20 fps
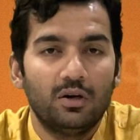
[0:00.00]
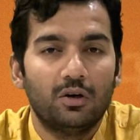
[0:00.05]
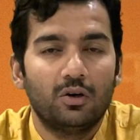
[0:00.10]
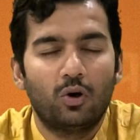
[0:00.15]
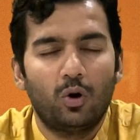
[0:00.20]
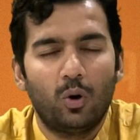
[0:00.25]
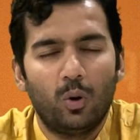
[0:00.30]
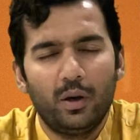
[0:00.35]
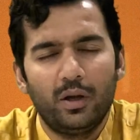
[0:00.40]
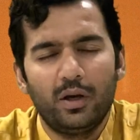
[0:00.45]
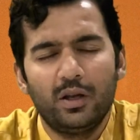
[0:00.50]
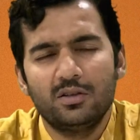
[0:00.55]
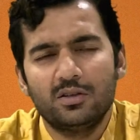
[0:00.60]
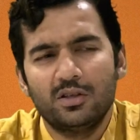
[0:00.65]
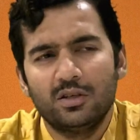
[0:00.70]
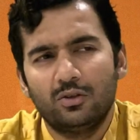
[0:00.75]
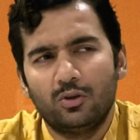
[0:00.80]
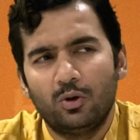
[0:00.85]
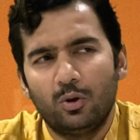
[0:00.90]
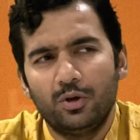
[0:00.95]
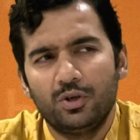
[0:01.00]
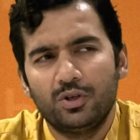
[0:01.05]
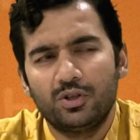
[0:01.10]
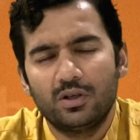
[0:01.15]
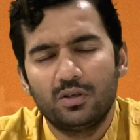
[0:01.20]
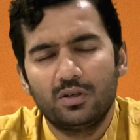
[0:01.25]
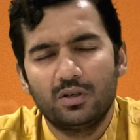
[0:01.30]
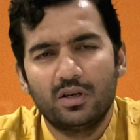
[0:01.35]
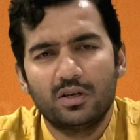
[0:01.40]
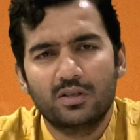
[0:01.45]
Coherence and
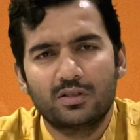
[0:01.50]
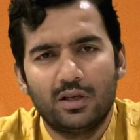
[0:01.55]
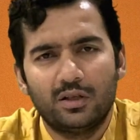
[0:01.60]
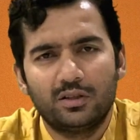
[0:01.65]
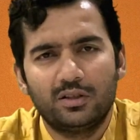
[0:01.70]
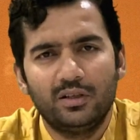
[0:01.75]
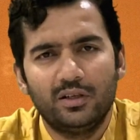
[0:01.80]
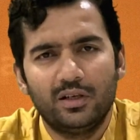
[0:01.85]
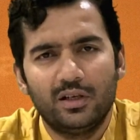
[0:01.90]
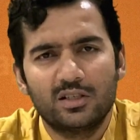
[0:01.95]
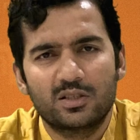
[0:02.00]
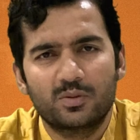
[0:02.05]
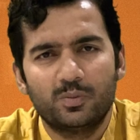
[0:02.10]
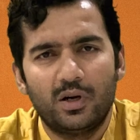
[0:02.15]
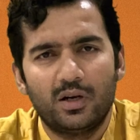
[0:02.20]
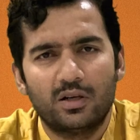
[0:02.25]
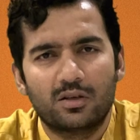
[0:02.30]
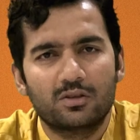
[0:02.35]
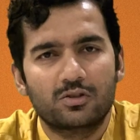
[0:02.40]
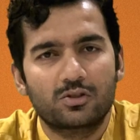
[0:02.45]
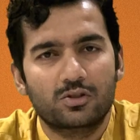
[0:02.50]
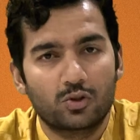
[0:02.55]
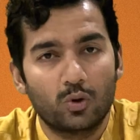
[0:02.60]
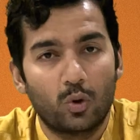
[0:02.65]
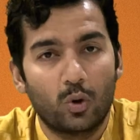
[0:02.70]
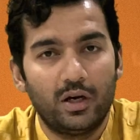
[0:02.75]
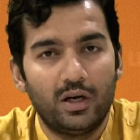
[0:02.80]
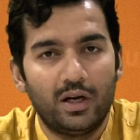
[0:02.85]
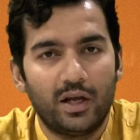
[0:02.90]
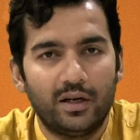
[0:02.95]
cohesion is nothing else but
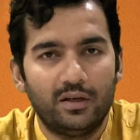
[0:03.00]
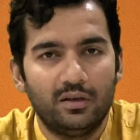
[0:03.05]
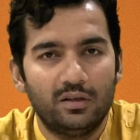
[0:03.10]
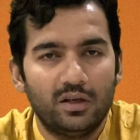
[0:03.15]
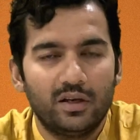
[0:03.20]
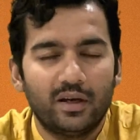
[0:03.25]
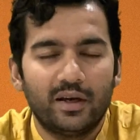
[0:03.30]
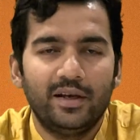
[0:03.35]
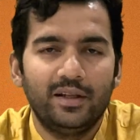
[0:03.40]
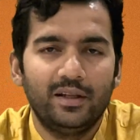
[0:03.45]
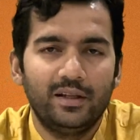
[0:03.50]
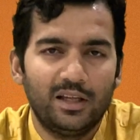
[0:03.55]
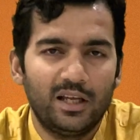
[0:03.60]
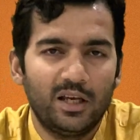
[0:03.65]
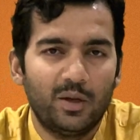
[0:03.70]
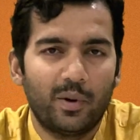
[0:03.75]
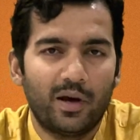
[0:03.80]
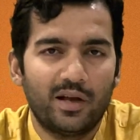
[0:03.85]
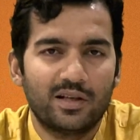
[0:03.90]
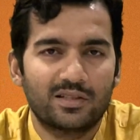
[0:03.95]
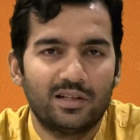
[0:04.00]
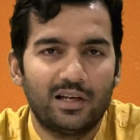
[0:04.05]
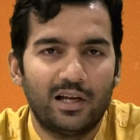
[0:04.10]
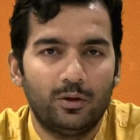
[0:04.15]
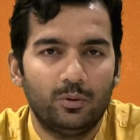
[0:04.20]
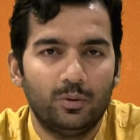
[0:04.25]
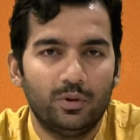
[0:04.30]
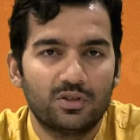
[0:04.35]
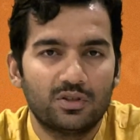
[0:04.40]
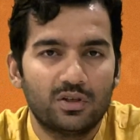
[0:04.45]
storyline in layman's
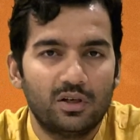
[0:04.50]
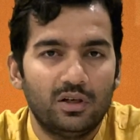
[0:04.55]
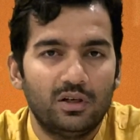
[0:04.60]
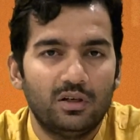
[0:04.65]
language.